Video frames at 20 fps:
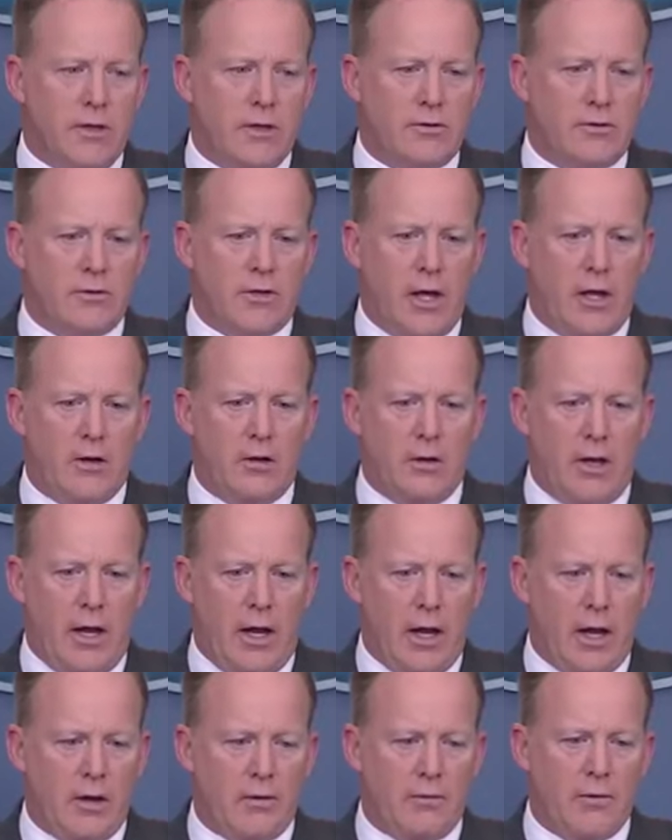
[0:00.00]
he's, he's entitled
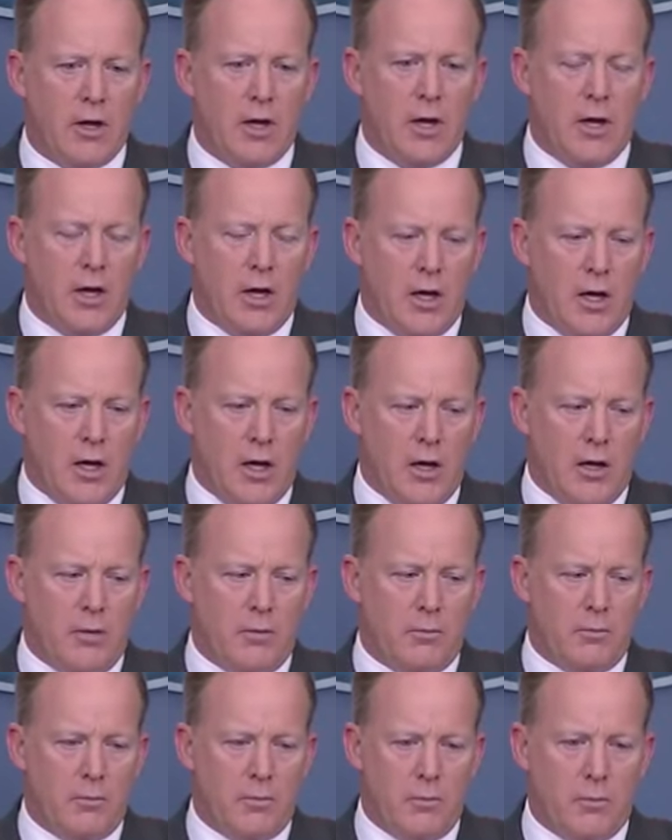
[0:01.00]
to have
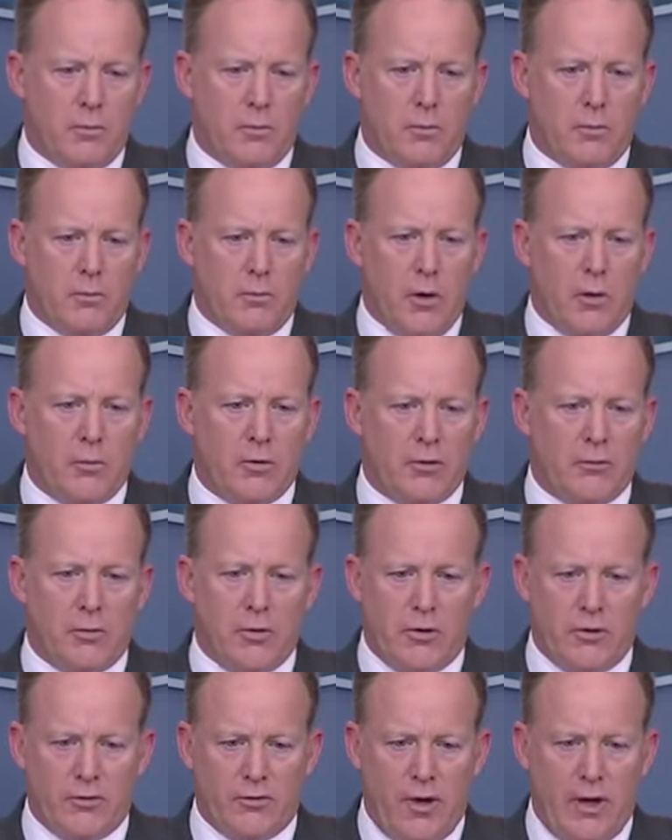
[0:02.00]
um,
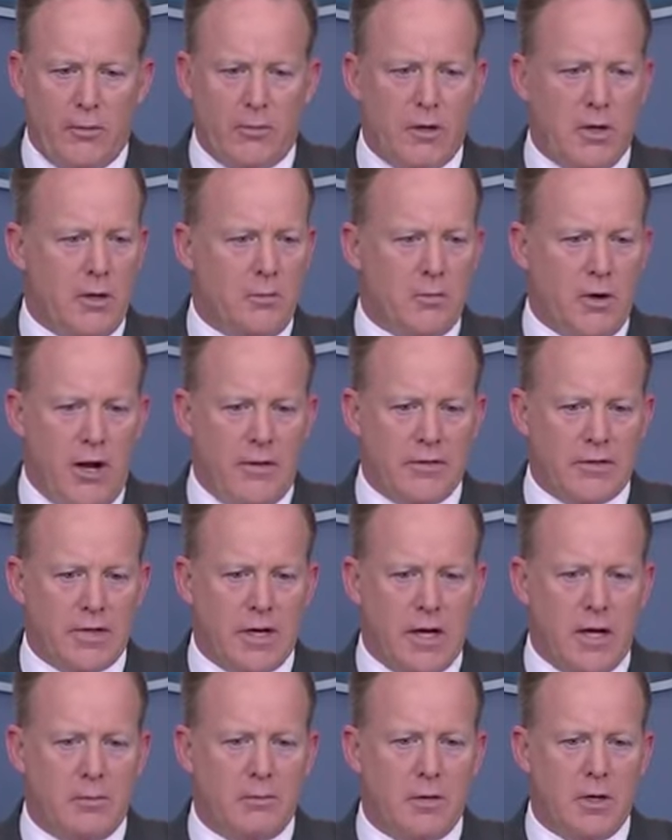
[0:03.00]
moments with his family and
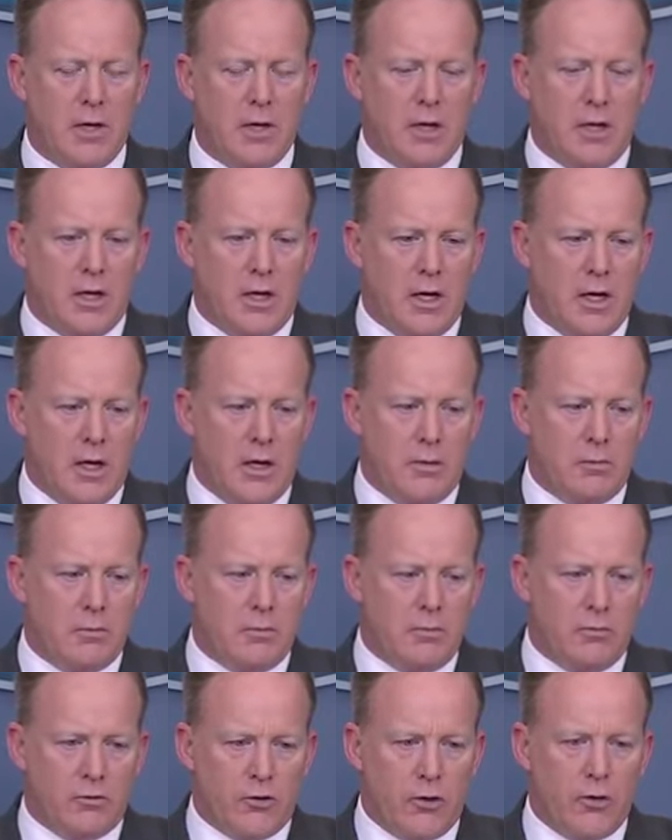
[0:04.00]
private time.
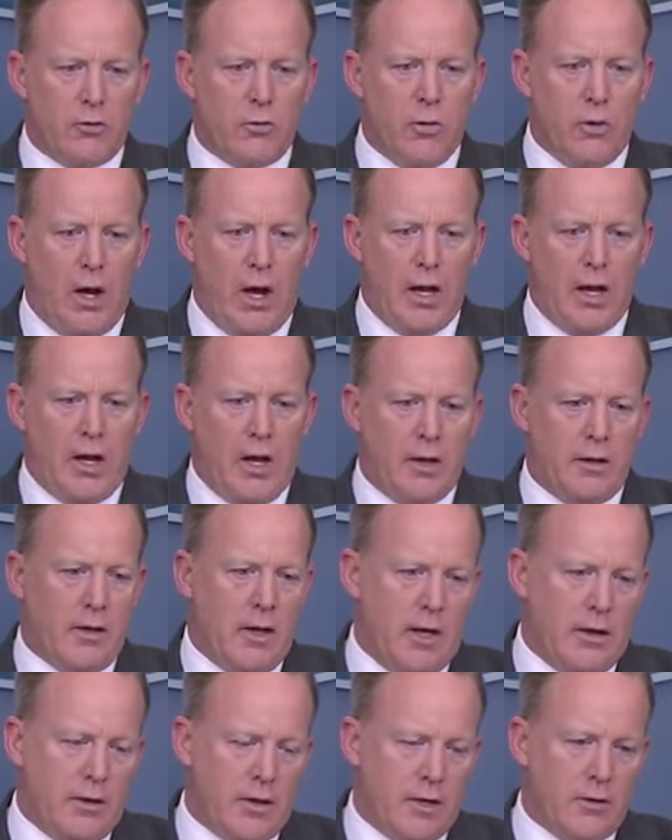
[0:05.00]
Um, So I,
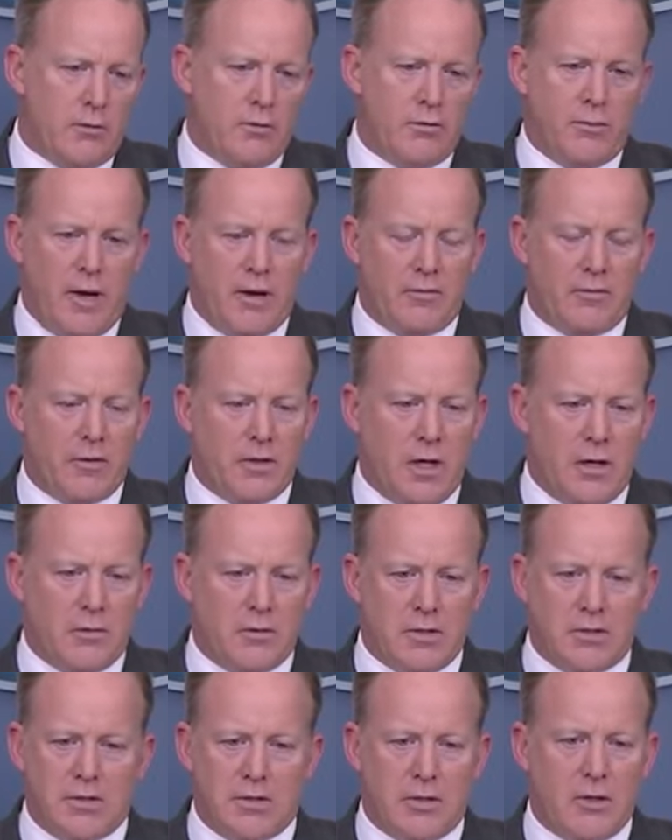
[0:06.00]
I, I think respectfully,
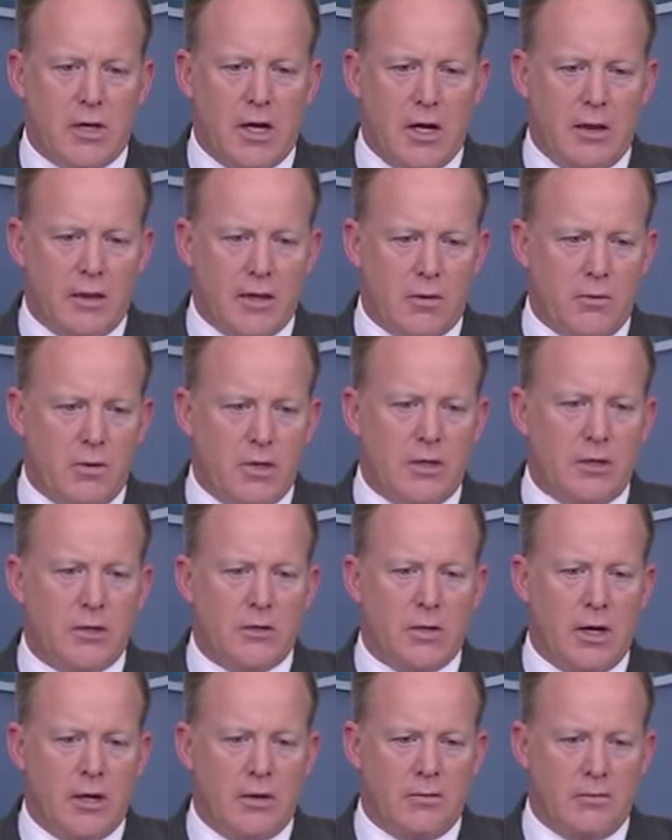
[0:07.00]
I would disagree. I think we
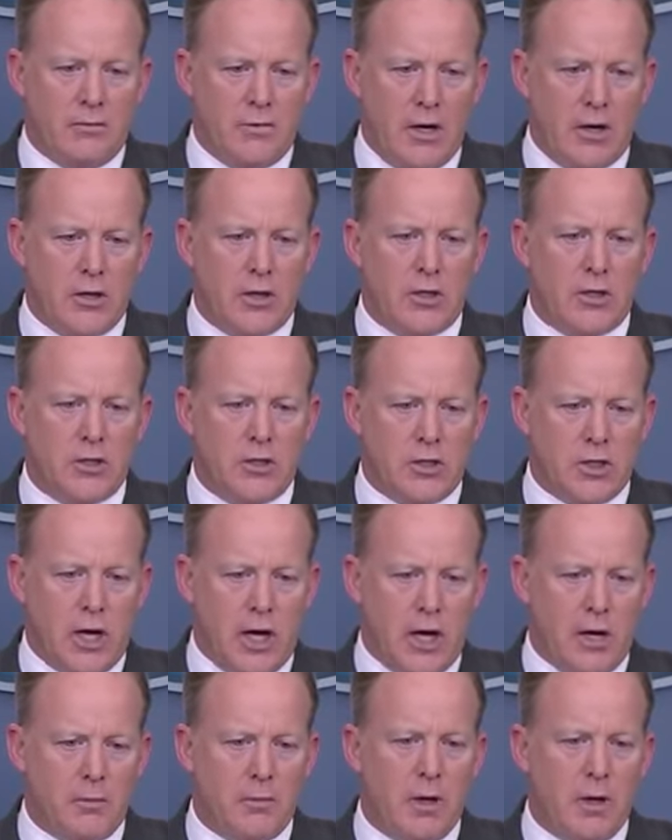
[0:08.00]
do a very good
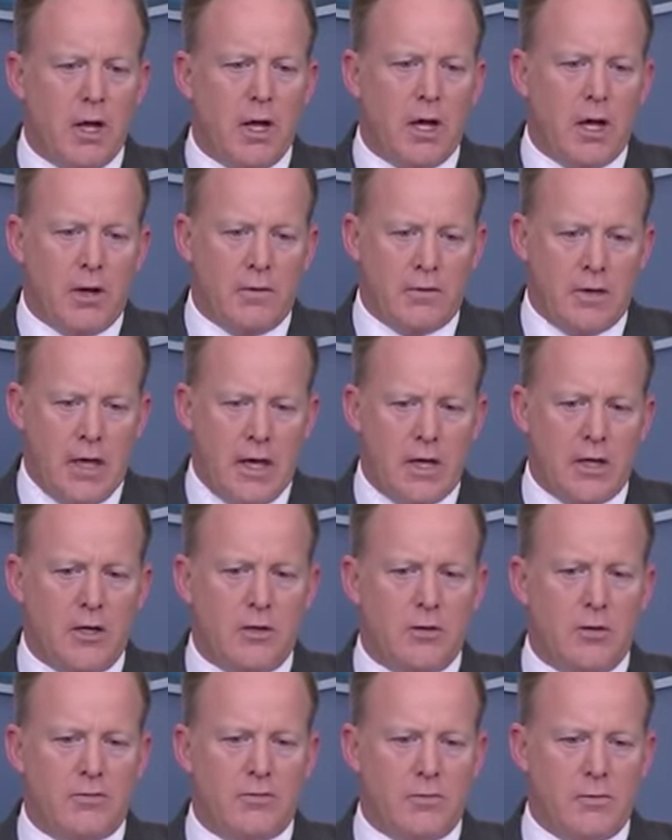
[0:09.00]
job of
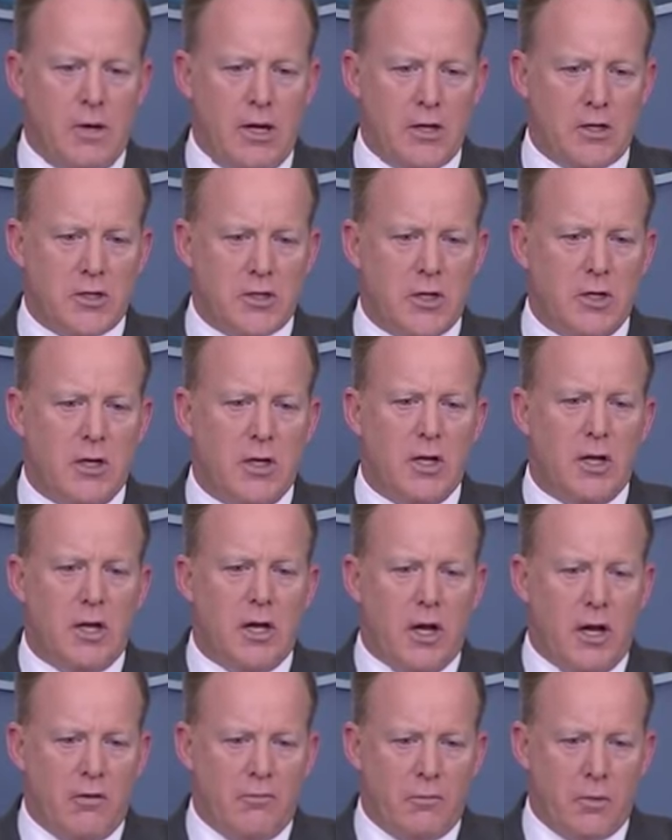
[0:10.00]
getting you information,
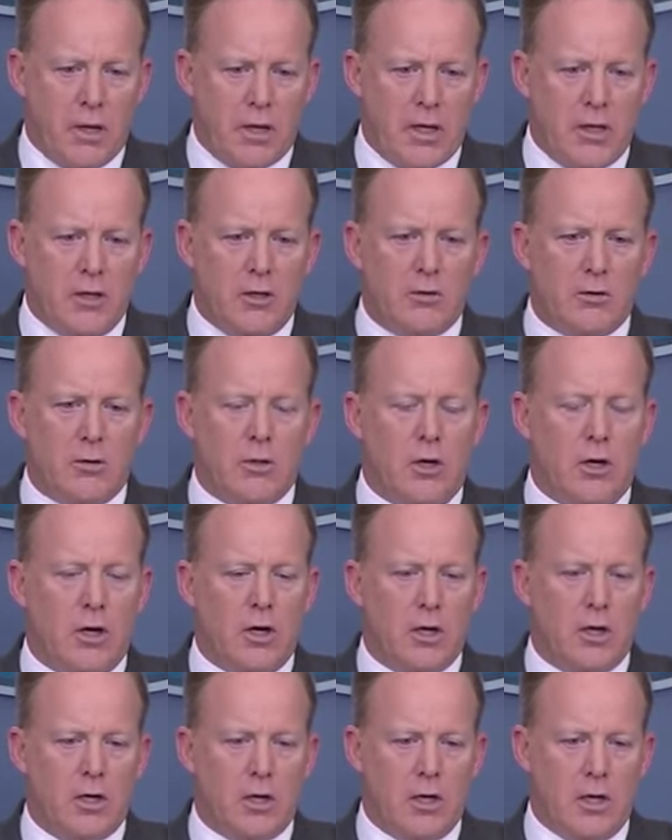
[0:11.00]
of bringing you
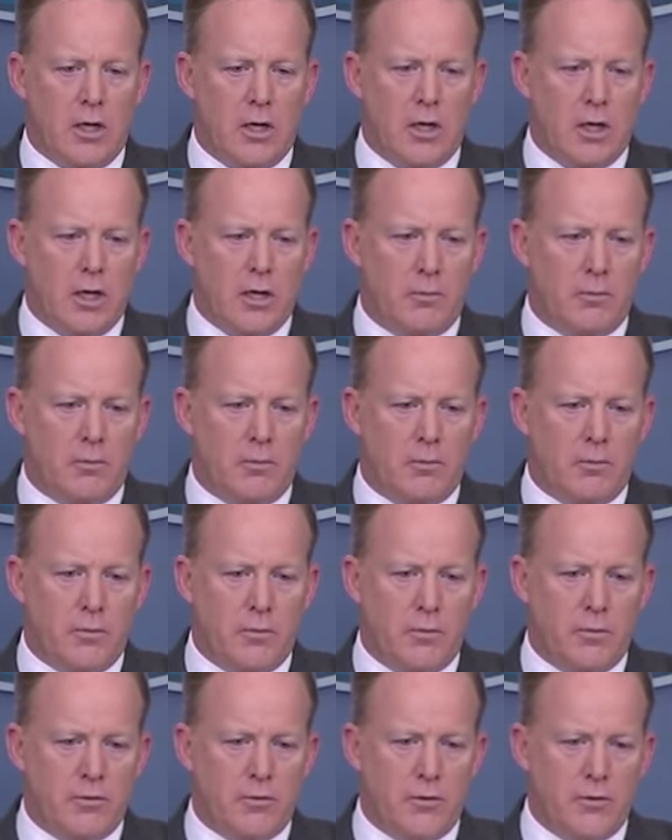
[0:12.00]
along. Um,
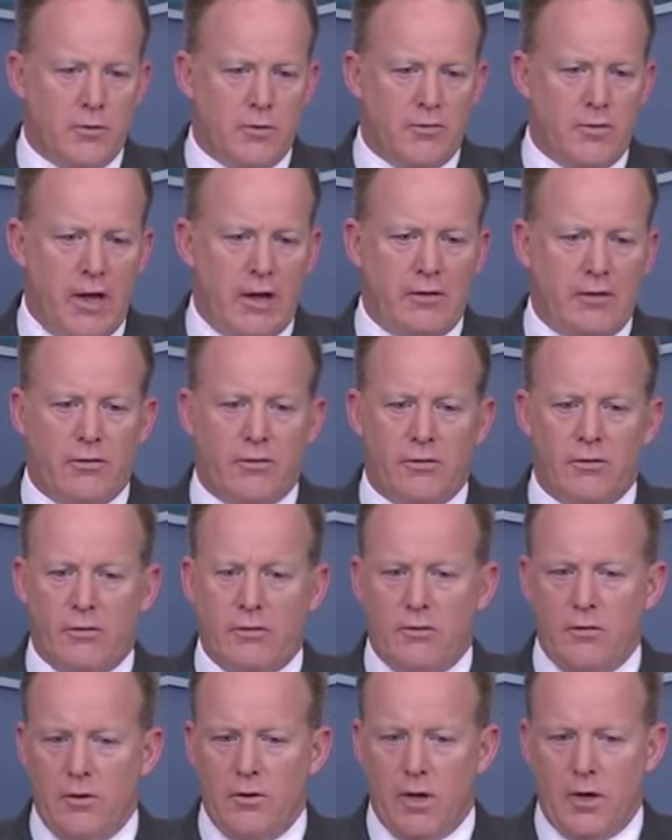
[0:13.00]
to
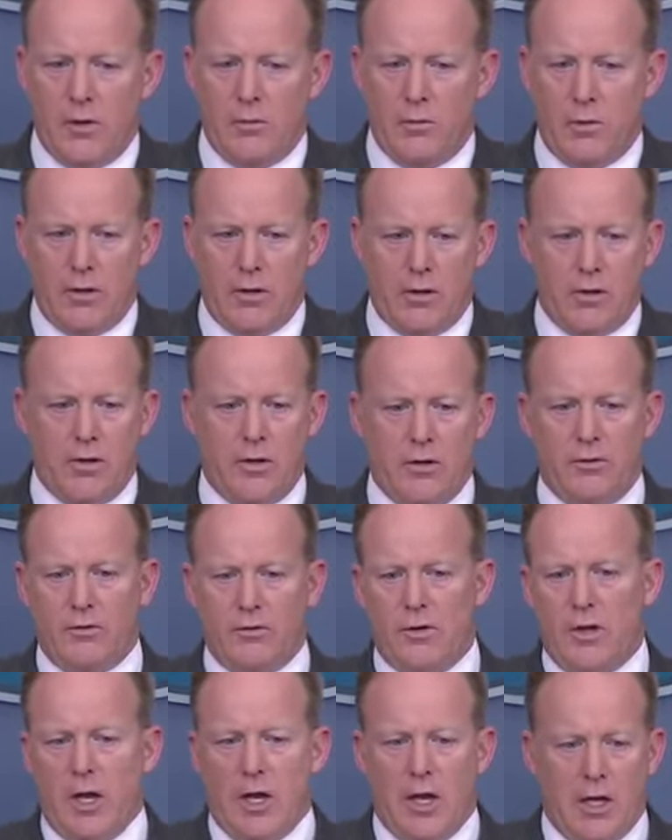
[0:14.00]
events, uh, whether
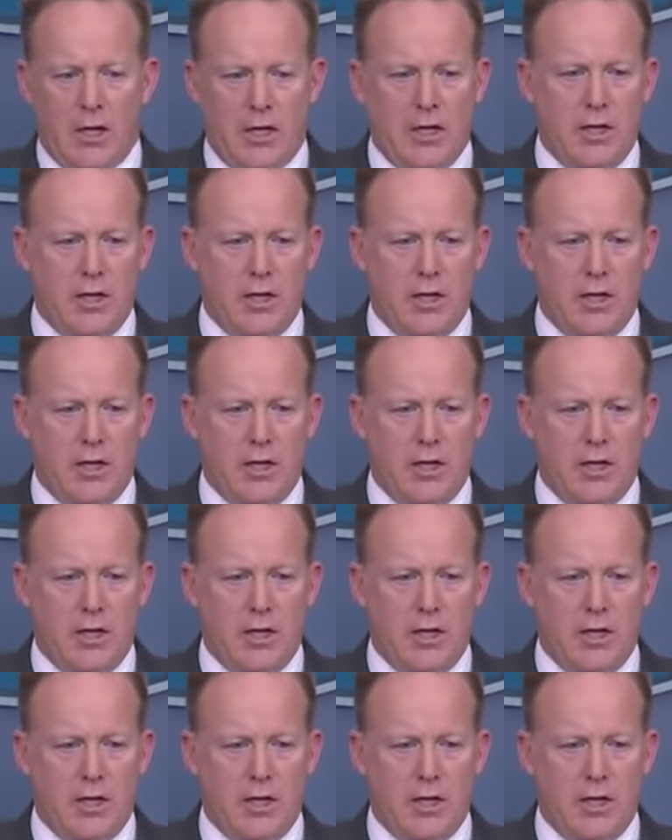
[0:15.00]
he's